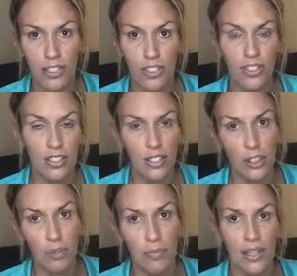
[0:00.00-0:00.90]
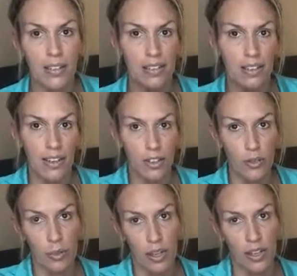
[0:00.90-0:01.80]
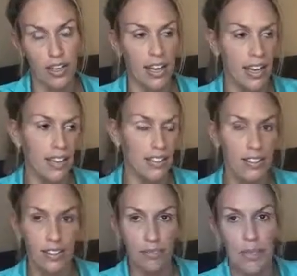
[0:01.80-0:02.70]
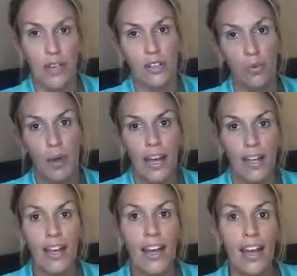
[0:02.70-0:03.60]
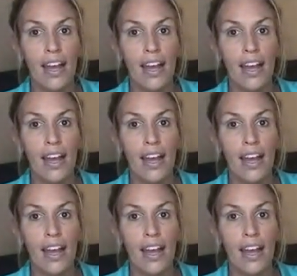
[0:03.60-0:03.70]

It's just an attunement, and here's a book, and be on your way,